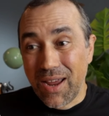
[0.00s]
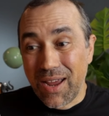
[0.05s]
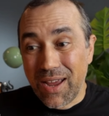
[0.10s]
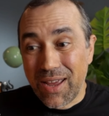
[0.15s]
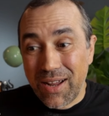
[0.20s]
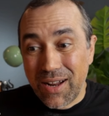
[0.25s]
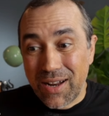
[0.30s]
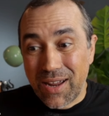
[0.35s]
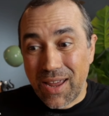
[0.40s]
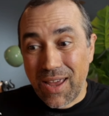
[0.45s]

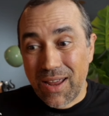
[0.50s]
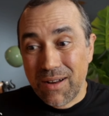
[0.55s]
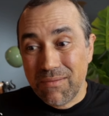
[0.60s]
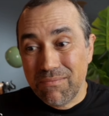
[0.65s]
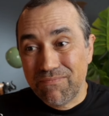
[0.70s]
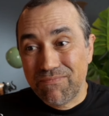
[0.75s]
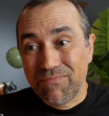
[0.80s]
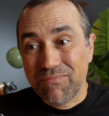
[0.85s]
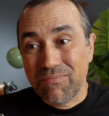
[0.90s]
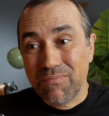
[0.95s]
And it
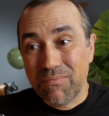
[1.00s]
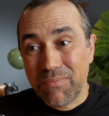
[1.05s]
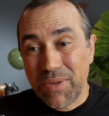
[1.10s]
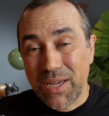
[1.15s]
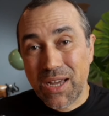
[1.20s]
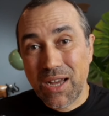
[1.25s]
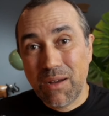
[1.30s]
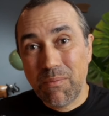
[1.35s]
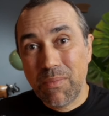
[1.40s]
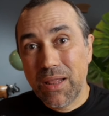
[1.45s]
can
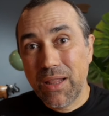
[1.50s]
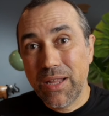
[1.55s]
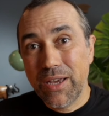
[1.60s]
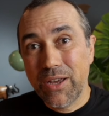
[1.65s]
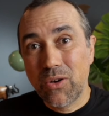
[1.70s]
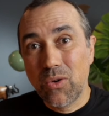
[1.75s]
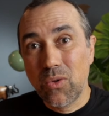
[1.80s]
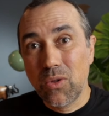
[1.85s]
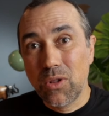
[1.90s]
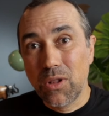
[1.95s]
become a
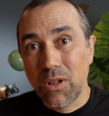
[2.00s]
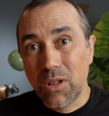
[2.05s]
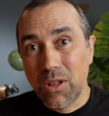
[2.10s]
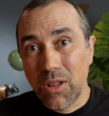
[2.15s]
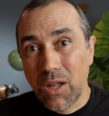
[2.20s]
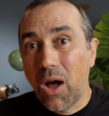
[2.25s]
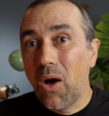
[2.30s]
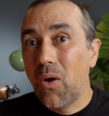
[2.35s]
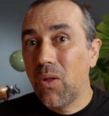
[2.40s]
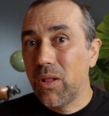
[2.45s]
little
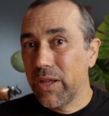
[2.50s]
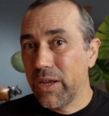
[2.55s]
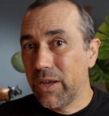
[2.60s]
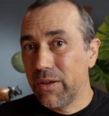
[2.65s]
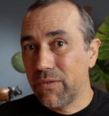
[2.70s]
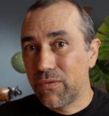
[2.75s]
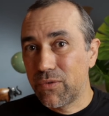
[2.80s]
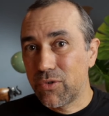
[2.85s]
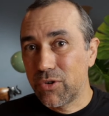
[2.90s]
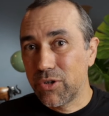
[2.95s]

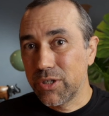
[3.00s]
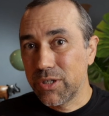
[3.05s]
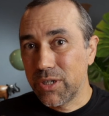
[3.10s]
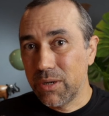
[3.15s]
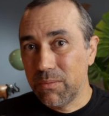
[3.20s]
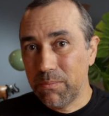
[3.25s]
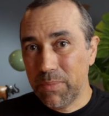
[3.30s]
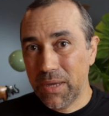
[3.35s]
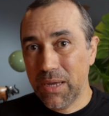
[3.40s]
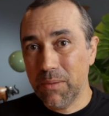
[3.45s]
lonely for
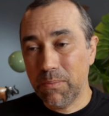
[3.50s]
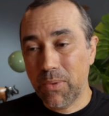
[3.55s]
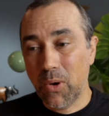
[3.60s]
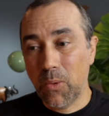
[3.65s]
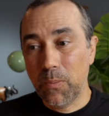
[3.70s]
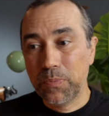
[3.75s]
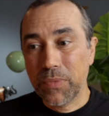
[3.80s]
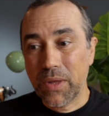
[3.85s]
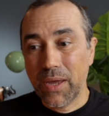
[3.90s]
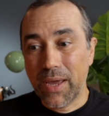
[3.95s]
some
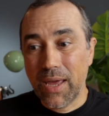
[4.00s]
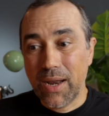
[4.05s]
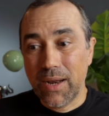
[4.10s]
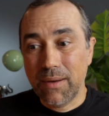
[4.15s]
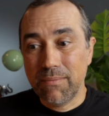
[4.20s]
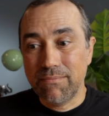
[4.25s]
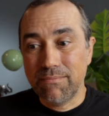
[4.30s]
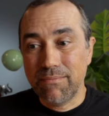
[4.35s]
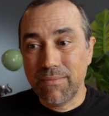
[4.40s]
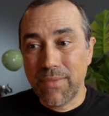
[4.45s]
people.
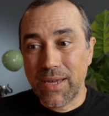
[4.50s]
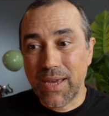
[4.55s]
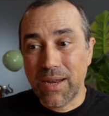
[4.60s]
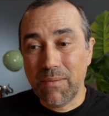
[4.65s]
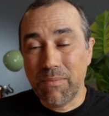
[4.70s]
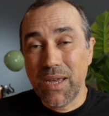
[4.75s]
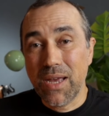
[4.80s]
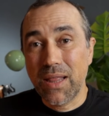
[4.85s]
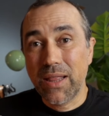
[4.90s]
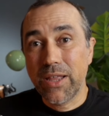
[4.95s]
Can, it
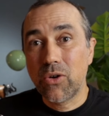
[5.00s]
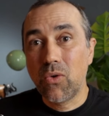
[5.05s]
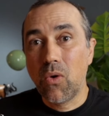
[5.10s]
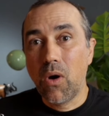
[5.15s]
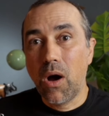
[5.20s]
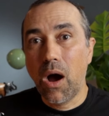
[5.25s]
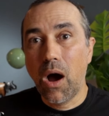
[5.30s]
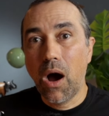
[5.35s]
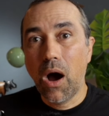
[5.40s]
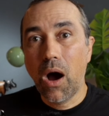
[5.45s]
can be a little
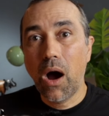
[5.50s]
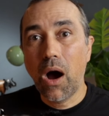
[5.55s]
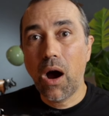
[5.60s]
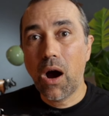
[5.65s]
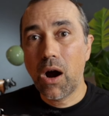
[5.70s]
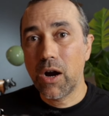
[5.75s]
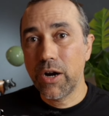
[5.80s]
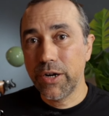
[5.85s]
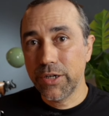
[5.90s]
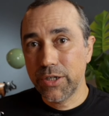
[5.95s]

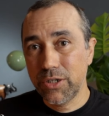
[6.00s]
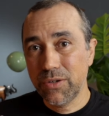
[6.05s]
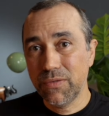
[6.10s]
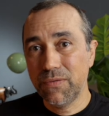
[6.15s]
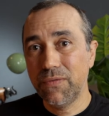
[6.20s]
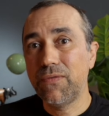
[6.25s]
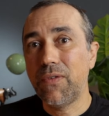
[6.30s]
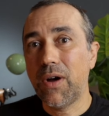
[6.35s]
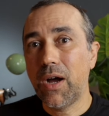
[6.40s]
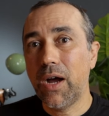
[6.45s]
hard to
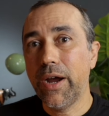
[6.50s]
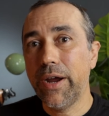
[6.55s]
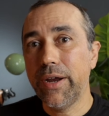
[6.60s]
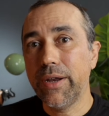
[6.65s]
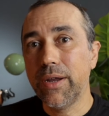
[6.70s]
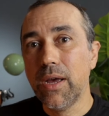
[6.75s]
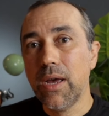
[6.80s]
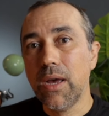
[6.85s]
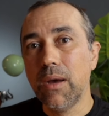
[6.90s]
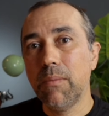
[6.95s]

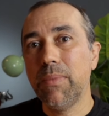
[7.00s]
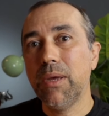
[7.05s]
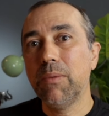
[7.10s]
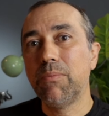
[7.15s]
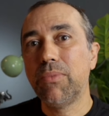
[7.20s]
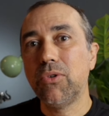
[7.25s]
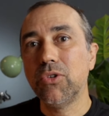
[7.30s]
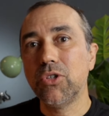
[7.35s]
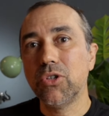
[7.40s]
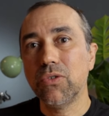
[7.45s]
find
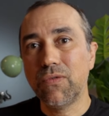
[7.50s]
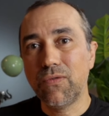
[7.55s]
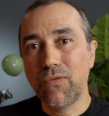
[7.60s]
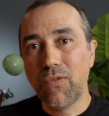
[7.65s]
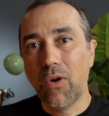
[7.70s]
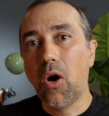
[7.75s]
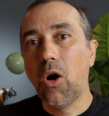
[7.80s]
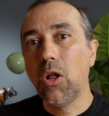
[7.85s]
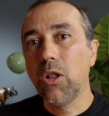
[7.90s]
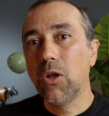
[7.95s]
people to
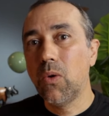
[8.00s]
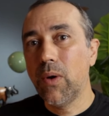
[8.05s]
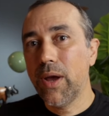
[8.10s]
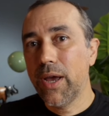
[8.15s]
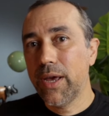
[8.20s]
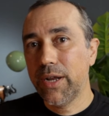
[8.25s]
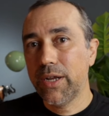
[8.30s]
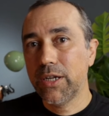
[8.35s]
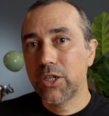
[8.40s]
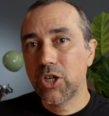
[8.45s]
follow
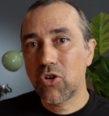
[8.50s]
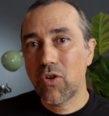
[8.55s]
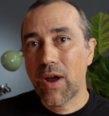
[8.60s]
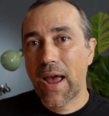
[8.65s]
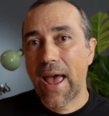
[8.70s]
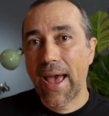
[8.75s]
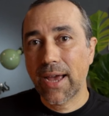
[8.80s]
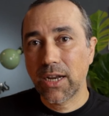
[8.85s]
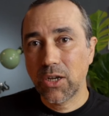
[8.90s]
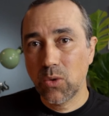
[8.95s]
and
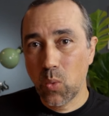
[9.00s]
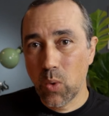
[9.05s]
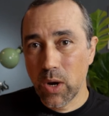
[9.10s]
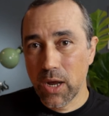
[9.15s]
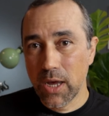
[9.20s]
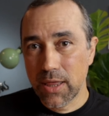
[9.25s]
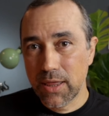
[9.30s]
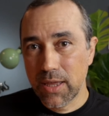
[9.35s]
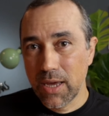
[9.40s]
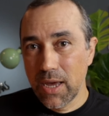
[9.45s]
interact
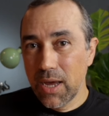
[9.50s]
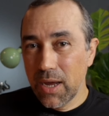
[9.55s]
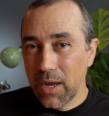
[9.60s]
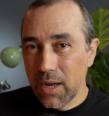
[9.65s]
with.